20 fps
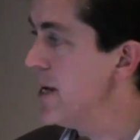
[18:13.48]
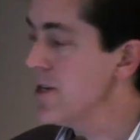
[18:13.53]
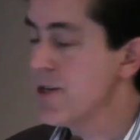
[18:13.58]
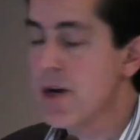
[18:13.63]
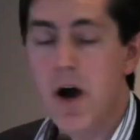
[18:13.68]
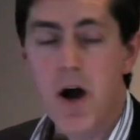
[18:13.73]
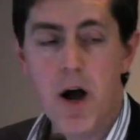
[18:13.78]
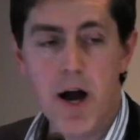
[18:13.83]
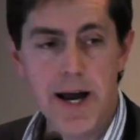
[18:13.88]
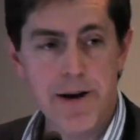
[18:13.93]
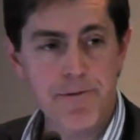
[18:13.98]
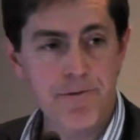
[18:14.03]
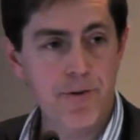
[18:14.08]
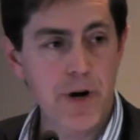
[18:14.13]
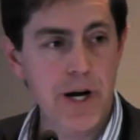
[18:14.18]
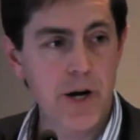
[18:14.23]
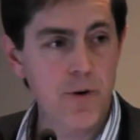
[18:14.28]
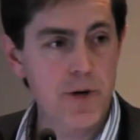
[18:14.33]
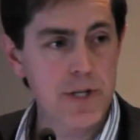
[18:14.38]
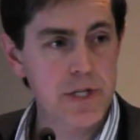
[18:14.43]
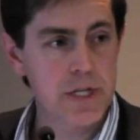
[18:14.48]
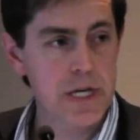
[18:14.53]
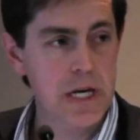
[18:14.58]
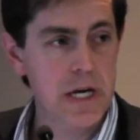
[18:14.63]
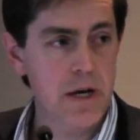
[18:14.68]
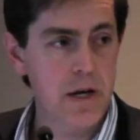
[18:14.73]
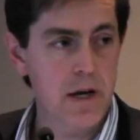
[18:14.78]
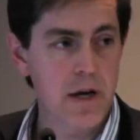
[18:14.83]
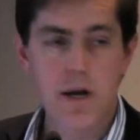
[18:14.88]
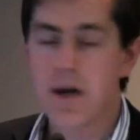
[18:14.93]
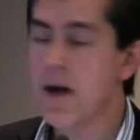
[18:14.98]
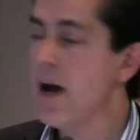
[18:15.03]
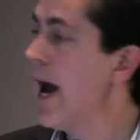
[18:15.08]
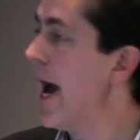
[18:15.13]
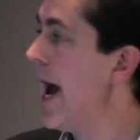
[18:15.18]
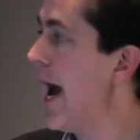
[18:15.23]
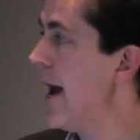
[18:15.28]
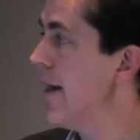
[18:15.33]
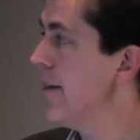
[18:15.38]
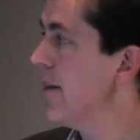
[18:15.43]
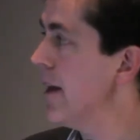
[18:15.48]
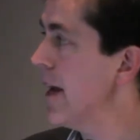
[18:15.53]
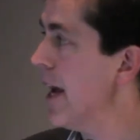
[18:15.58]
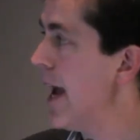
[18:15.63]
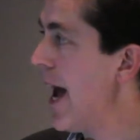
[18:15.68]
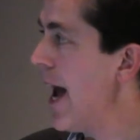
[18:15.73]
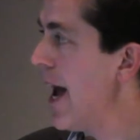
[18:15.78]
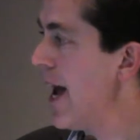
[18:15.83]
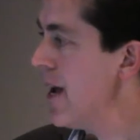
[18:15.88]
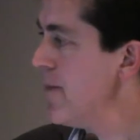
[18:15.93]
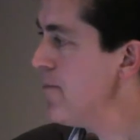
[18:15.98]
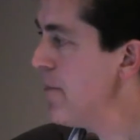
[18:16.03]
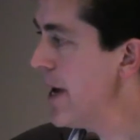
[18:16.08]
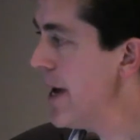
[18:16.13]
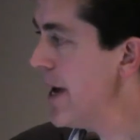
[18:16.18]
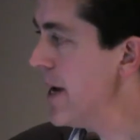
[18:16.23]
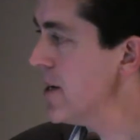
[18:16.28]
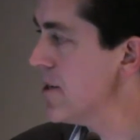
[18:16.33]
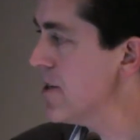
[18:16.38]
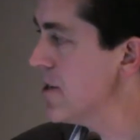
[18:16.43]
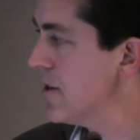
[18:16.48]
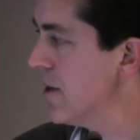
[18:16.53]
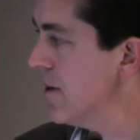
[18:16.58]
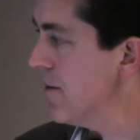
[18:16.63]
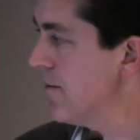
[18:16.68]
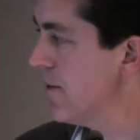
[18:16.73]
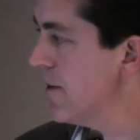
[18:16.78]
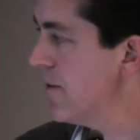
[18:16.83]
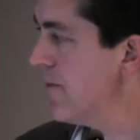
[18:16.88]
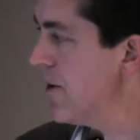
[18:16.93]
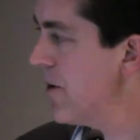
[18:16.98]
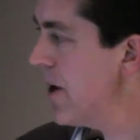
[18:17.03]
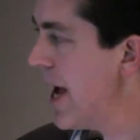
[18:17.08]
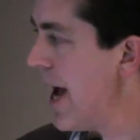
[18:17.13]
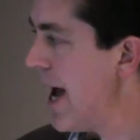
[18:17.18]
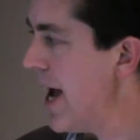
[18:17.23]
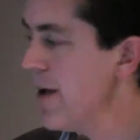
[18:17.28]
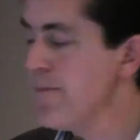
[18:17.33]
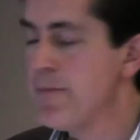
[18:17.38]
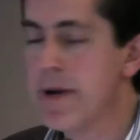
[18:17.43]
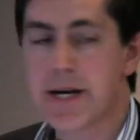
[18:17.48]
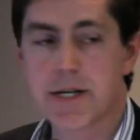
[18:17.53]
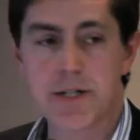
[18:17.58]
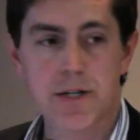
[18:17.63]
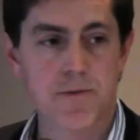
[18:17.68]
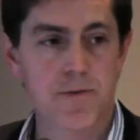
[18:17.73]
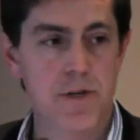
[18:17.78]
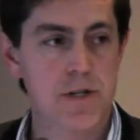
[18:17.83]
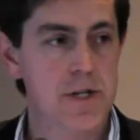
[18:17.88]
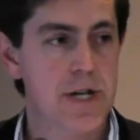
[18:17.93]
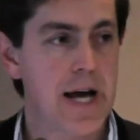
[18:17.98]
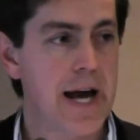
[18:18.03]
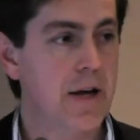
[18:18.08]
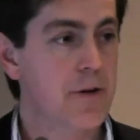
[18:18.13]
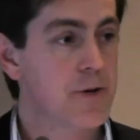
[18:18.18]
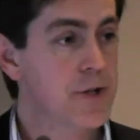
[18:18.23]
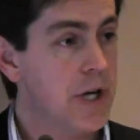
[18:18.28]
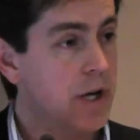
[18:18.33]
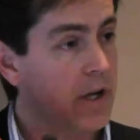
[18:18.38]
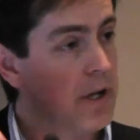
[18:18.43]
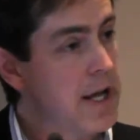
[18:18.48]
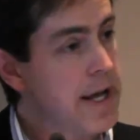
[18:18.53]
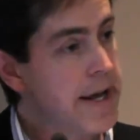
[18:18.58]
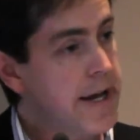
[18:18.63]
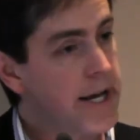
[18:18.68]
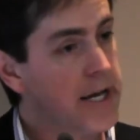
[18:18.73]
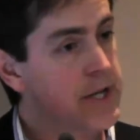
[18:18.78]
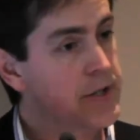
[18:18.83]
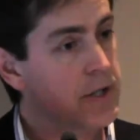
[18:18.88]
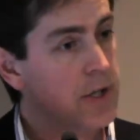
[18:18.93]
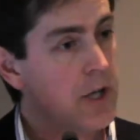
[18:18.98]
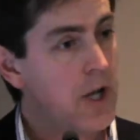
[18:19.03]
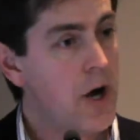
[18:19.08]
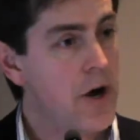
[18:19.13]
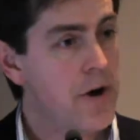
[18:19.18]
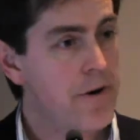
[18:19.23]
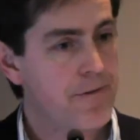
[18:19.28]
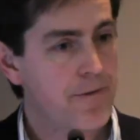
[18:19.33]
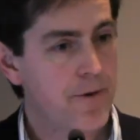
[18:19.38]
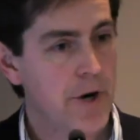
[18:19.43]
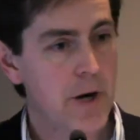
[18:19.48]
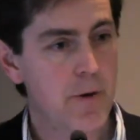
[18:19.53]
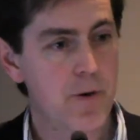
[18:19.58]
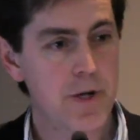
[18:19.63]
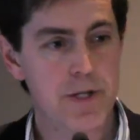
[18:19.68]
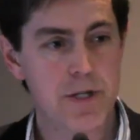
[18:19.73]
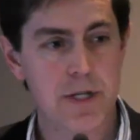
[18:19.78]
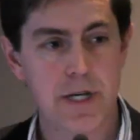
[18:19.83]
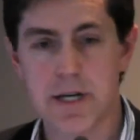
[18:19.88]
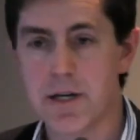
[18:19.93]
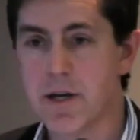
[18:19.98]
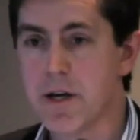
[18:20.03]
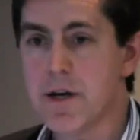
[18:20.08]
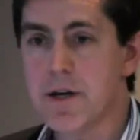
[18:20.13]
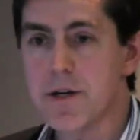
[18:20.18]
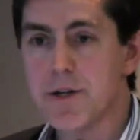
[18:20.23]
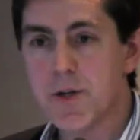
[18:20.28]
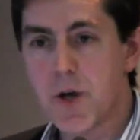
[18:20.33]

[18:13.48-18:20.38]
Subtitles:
is high frequency, and the apex, the very apex of the snail shell, is low frequency.